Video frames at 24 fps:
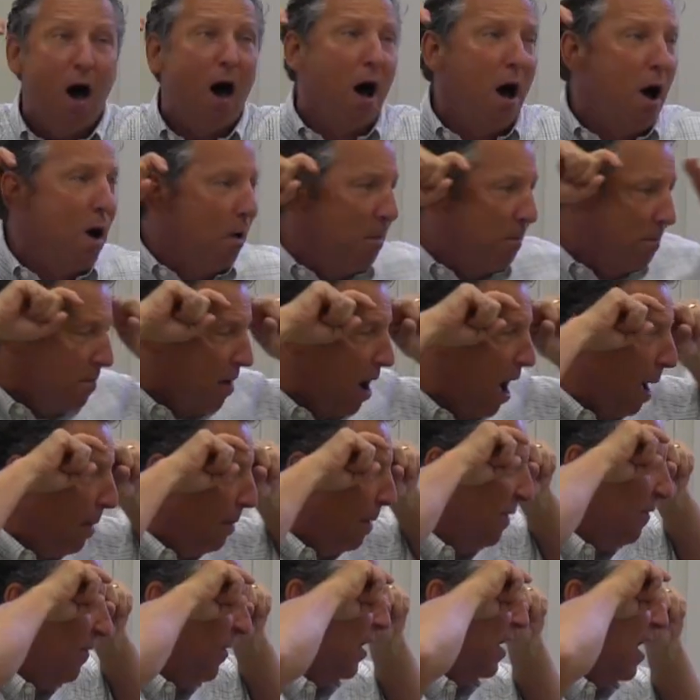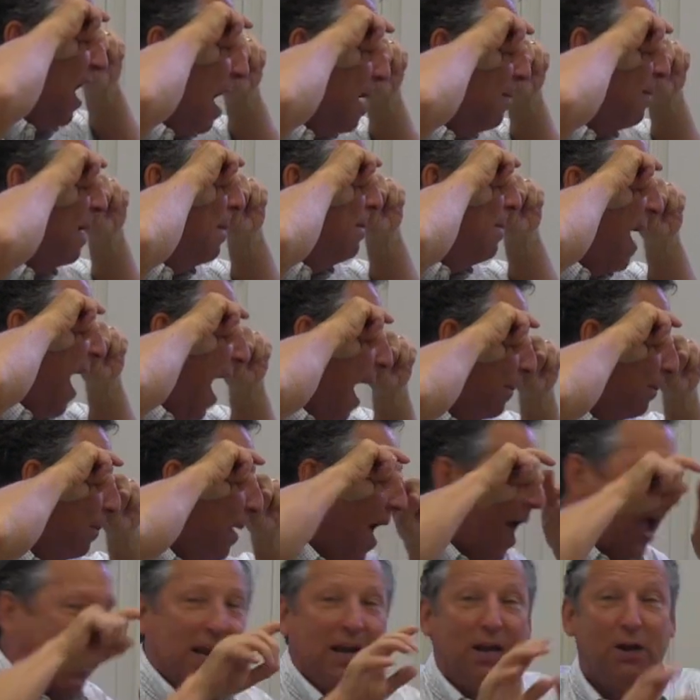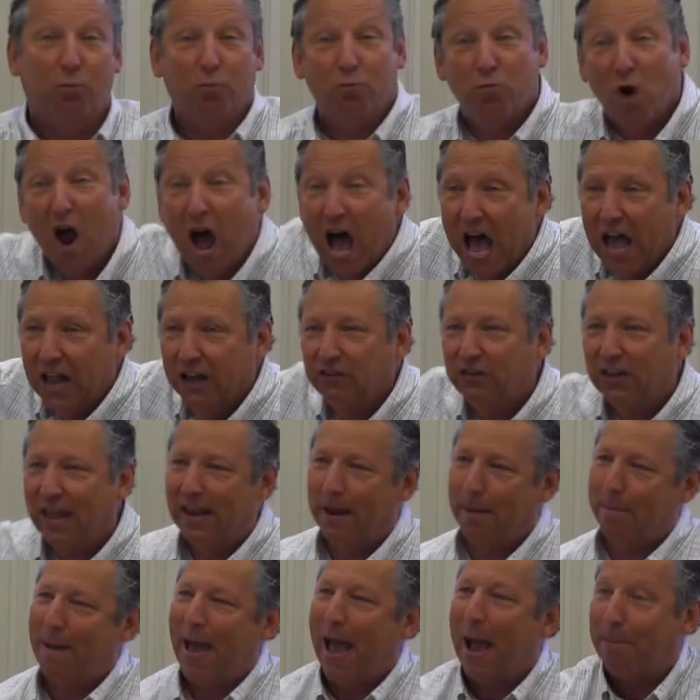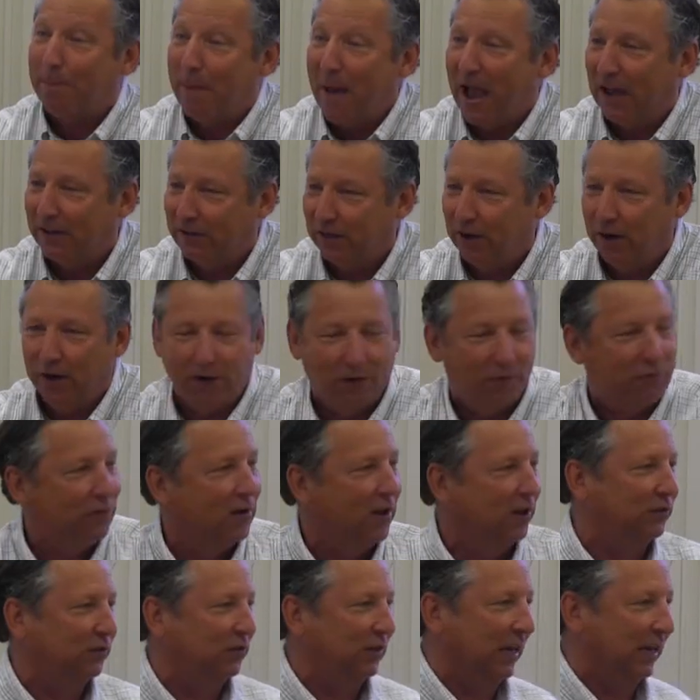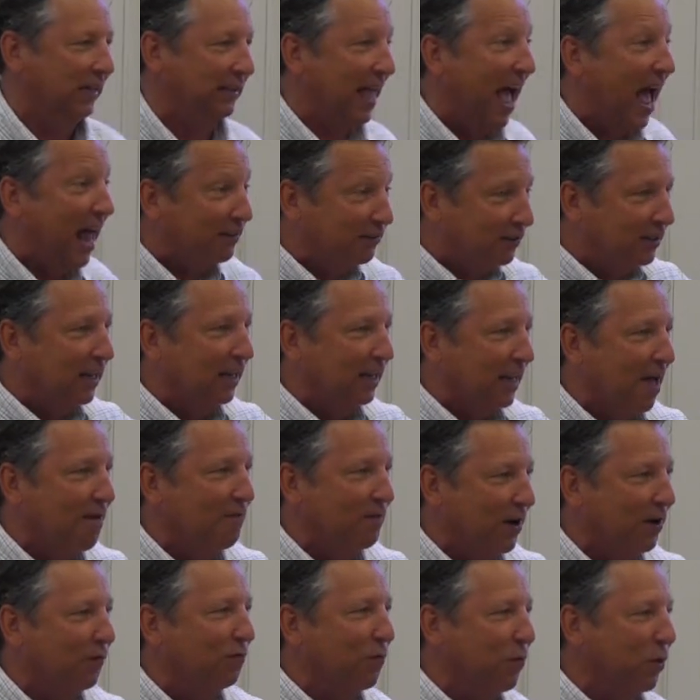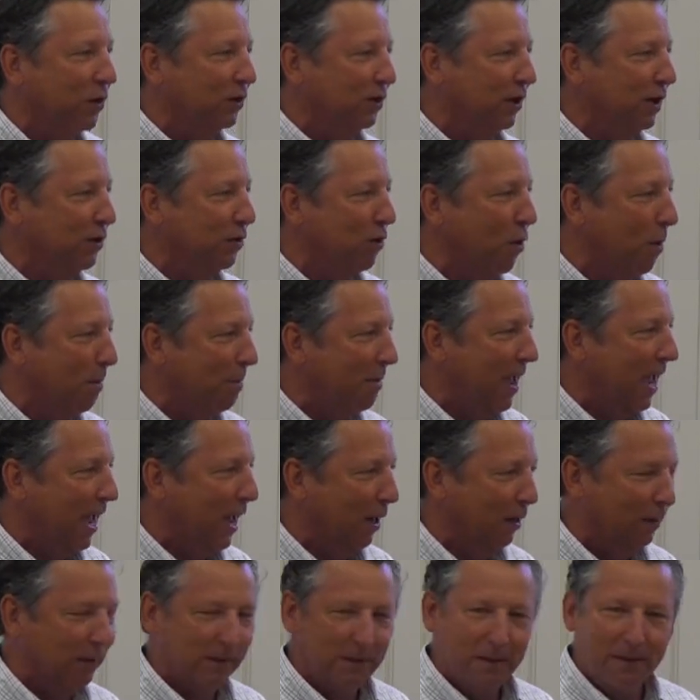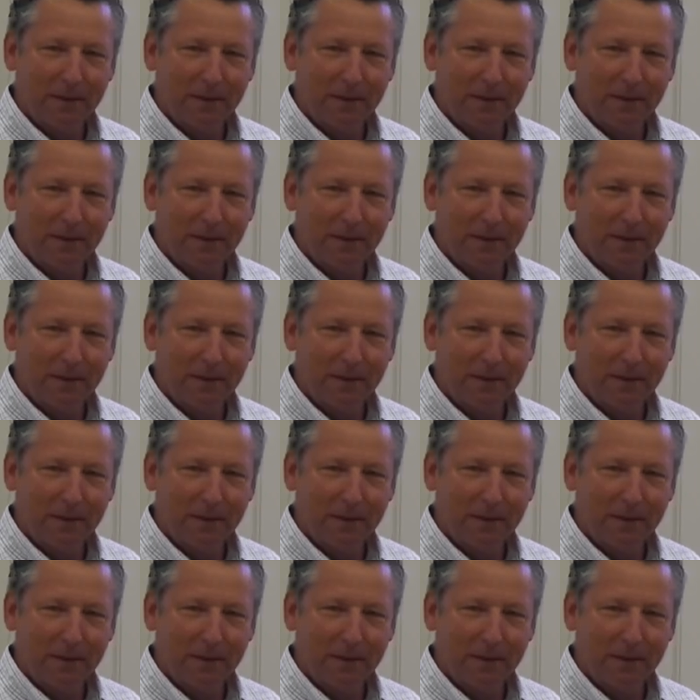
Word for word: Oh, mom, I forgot my backpack. And he runs, and the backpack's there in the front seat. That's the 11 to 14 year old male.